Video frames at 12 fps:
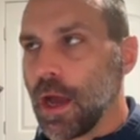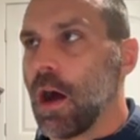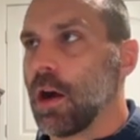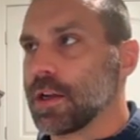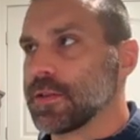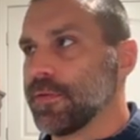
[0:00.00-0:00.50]

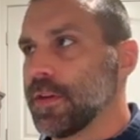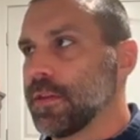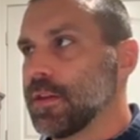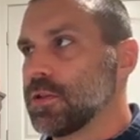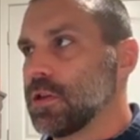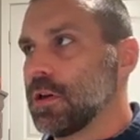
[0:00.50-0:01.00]
August 5th
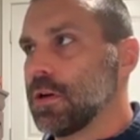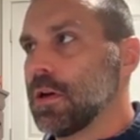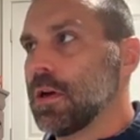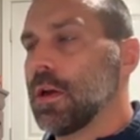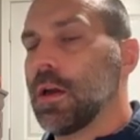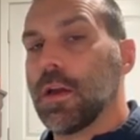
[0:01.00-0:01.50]
this year,
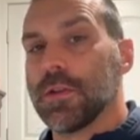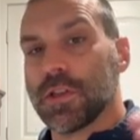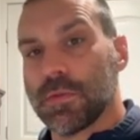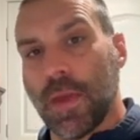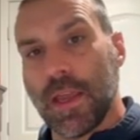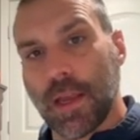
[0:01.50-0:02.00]

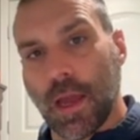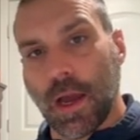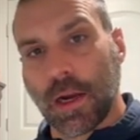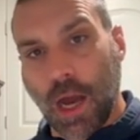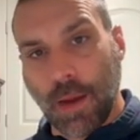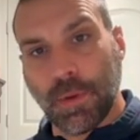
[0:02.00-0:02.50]
just make a
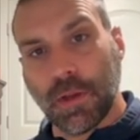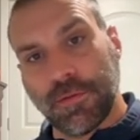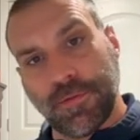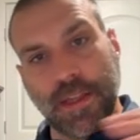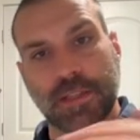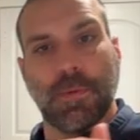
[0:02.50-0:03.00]
couple of
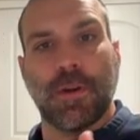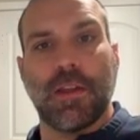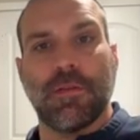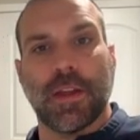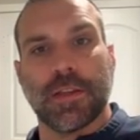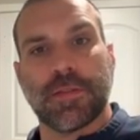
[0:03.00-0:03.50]
Facebook
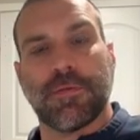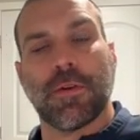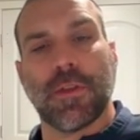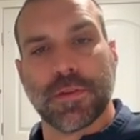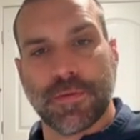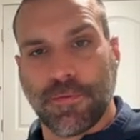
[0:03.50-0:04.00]
events for
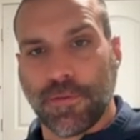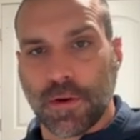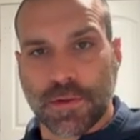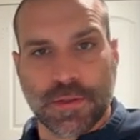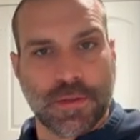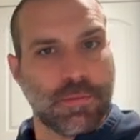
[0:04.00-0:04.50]
those
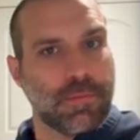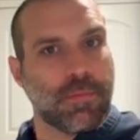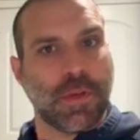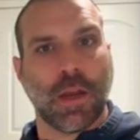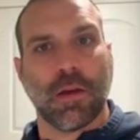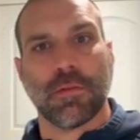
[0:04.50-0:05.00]
first,
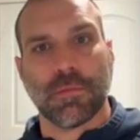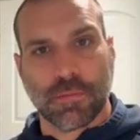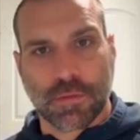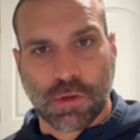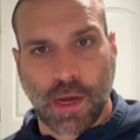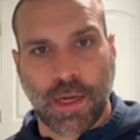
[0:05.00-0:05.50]

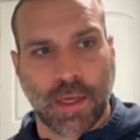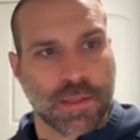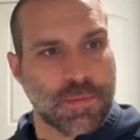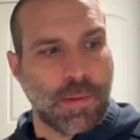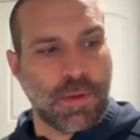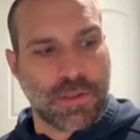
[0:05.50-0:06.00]

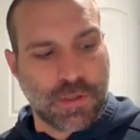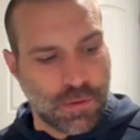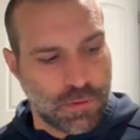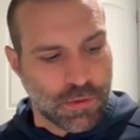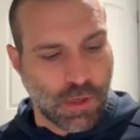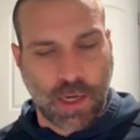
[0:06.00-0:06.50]
trainings, maybe
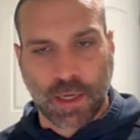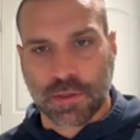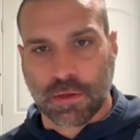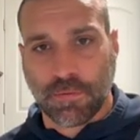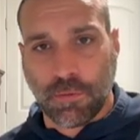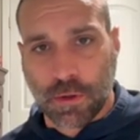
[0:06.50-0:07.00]
2
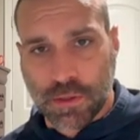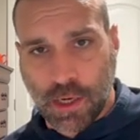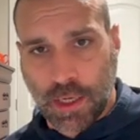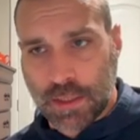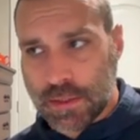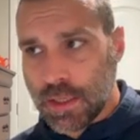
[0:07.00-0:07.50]
trainings or 4
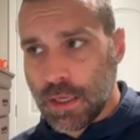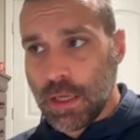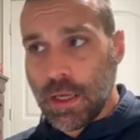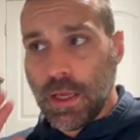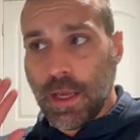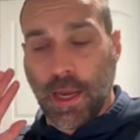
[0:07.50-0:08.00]
trainings,
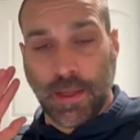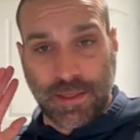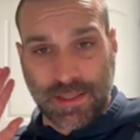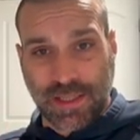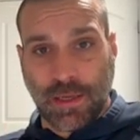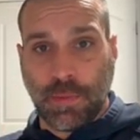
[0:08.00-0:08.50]
and then
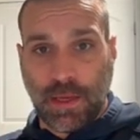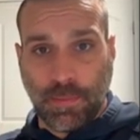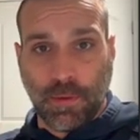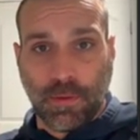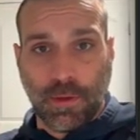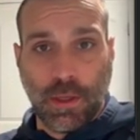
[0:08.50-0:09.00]
send
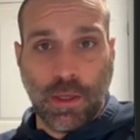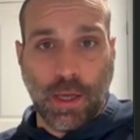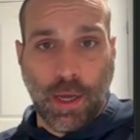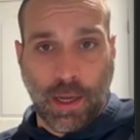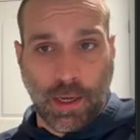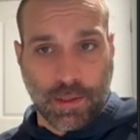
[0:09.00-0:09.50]
people
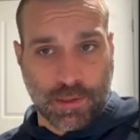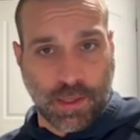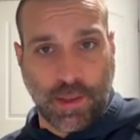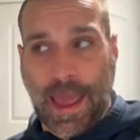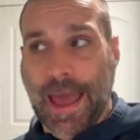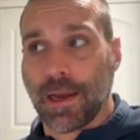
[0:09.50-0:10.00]
to
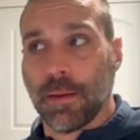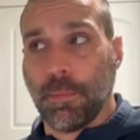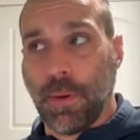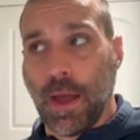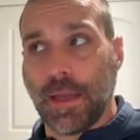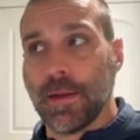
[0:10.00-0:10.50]
that.
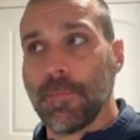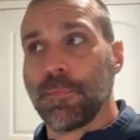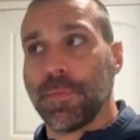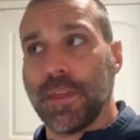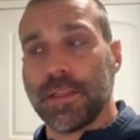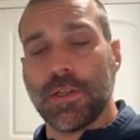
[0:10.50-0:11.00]
But
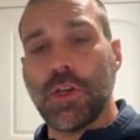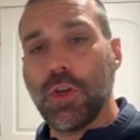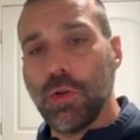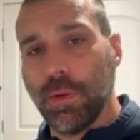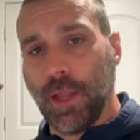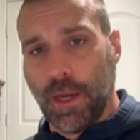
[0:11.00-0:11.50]
this
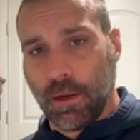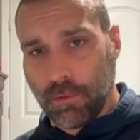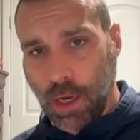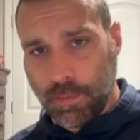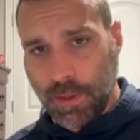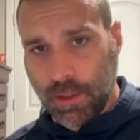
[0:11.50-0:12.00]
new player
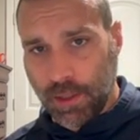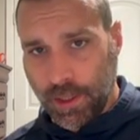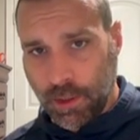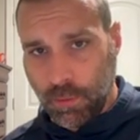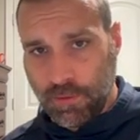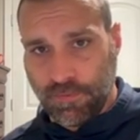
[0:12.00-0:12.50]
rugby
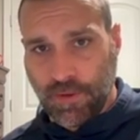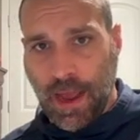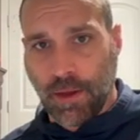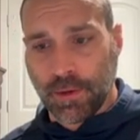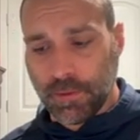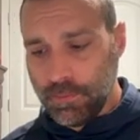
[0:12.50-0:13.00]
clinic we
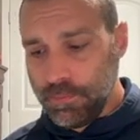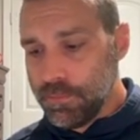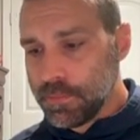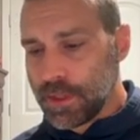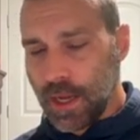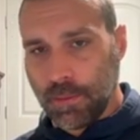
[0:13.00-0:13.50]
found
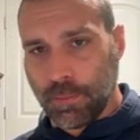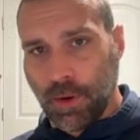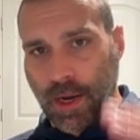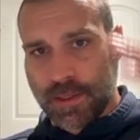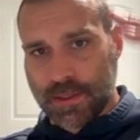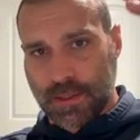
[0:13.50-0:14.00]
kind of
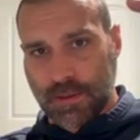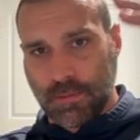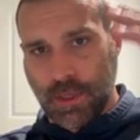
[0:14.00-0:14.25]
breaks,